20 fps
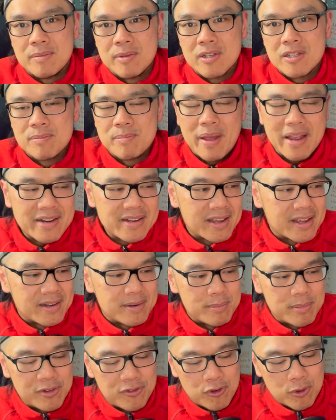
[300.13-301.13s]
because back
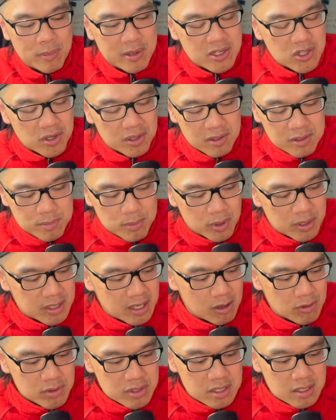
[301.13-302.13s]
then, before my child was born,
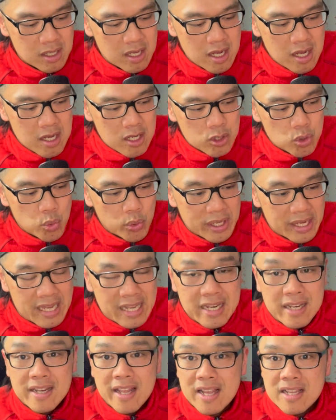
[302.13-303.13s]
I was doing
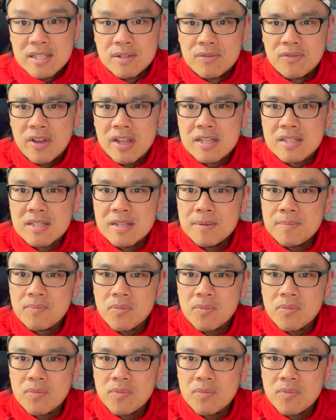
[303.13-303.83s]
index investing,